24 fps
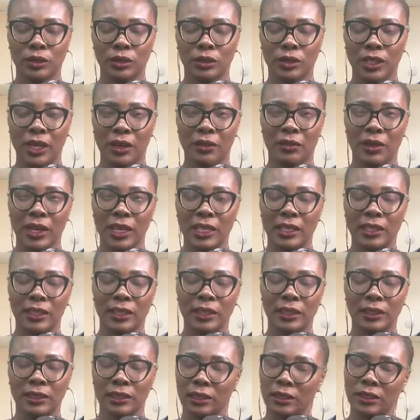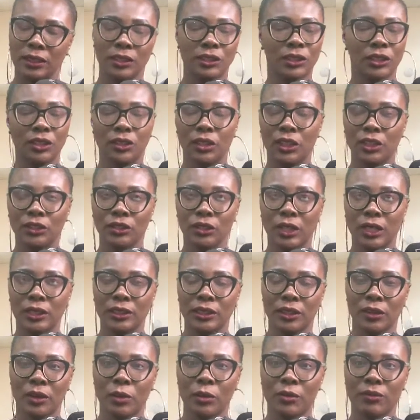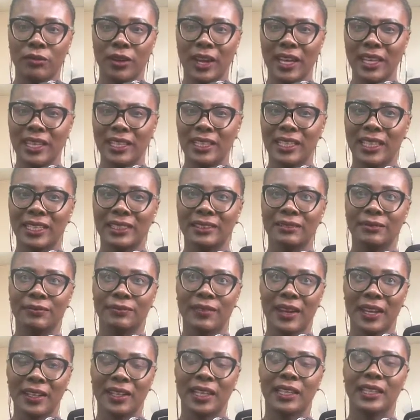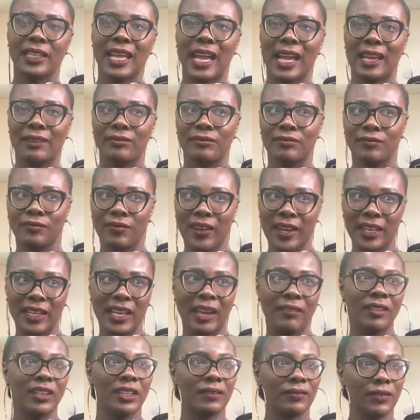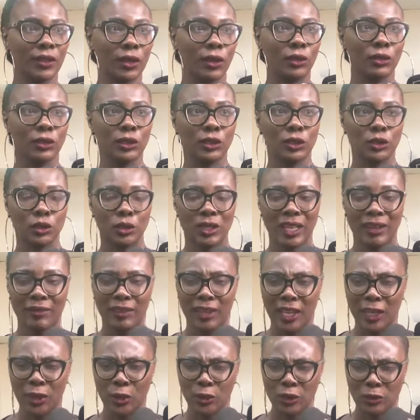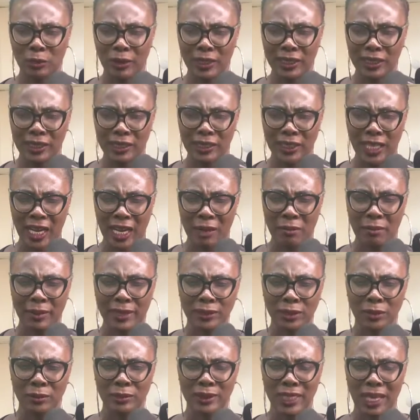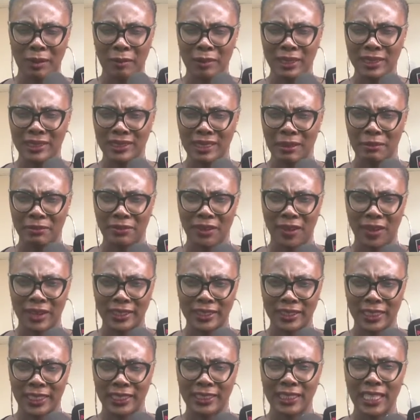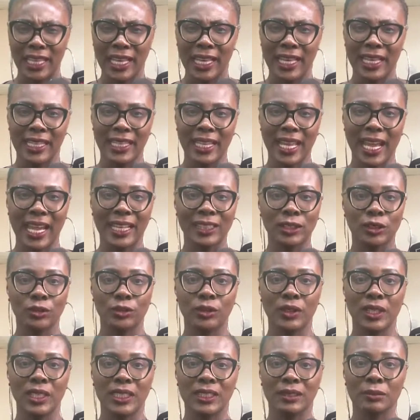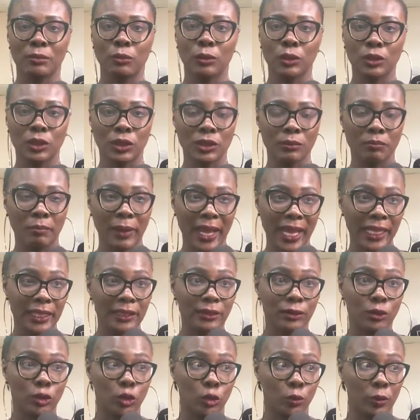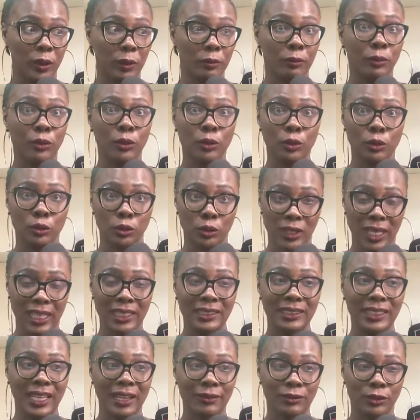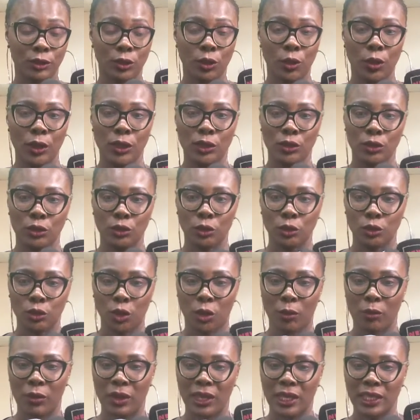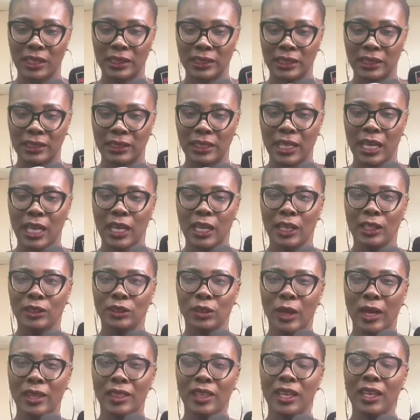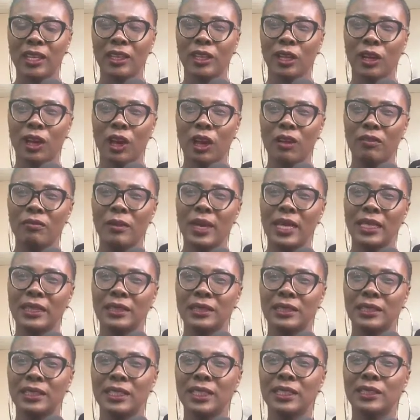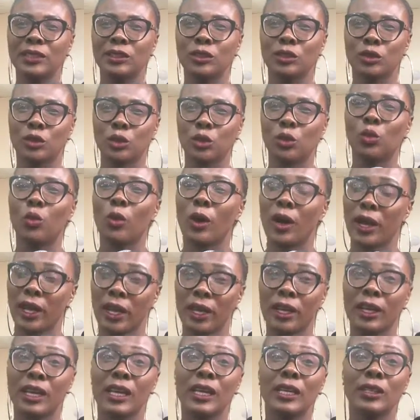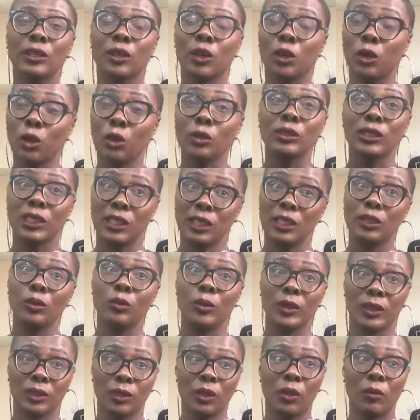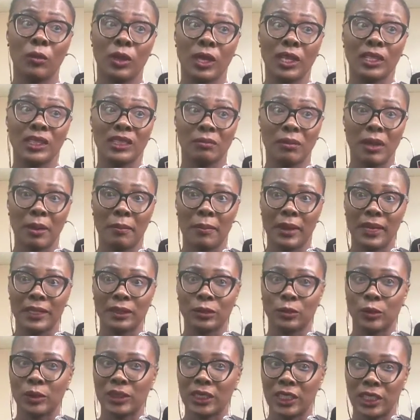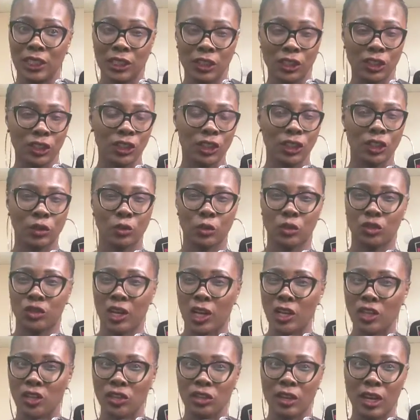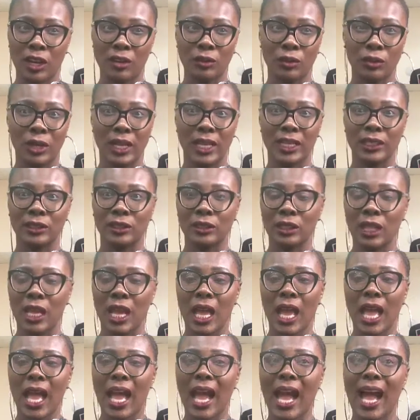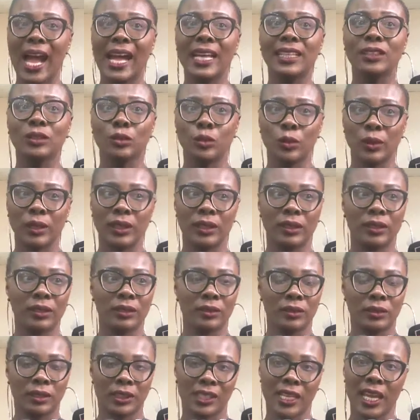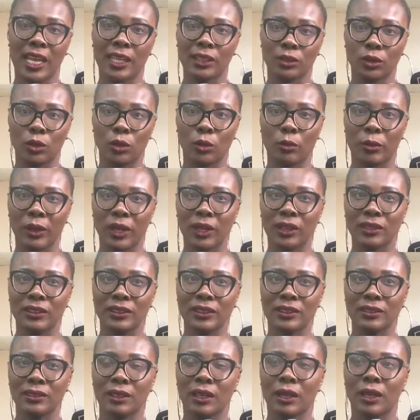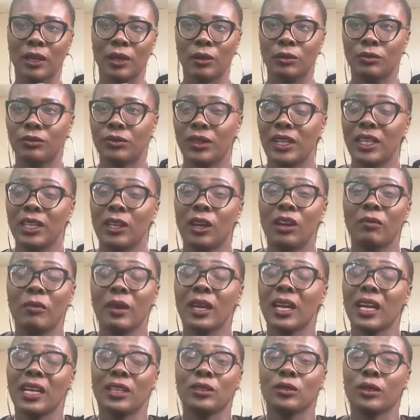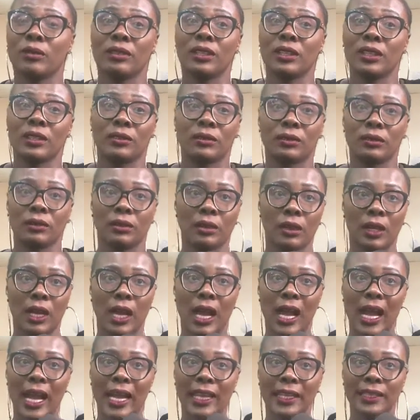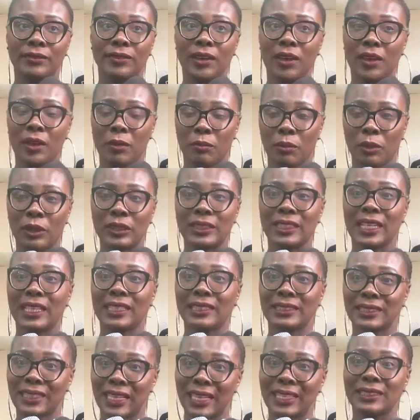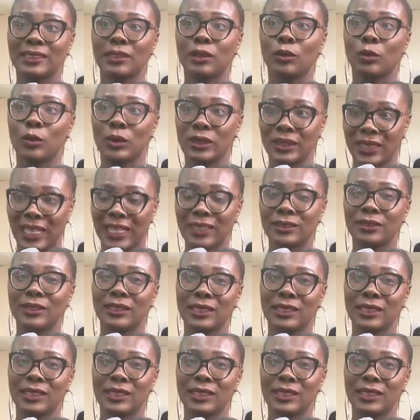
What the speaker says: terrain, is in serious rural terrain, we find that they are having difficulty to navigate those places. I remember sometime in Zamfara State, they had to release motorbikes to people, to their staff, to go into those communities. So I think the government needs to work closely with community members, with indigenes, with traditional rulers, and with CSO, because really government can't do everything. And it's very important that we start to